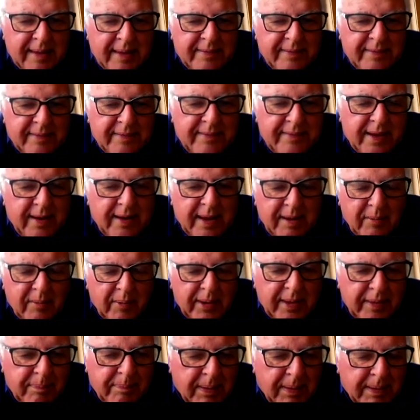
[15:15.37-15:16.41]
Starting
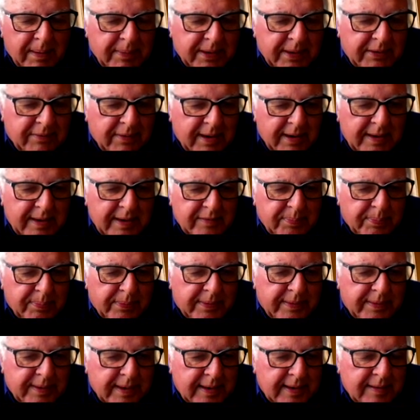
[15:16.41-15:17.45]
with public
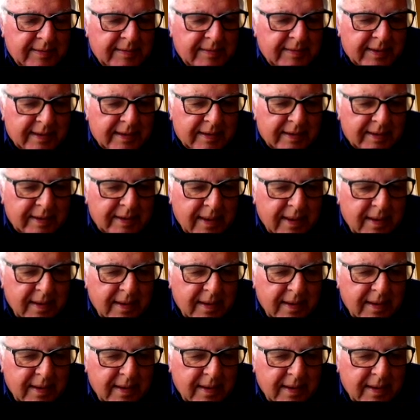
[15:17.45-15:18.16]
transportation,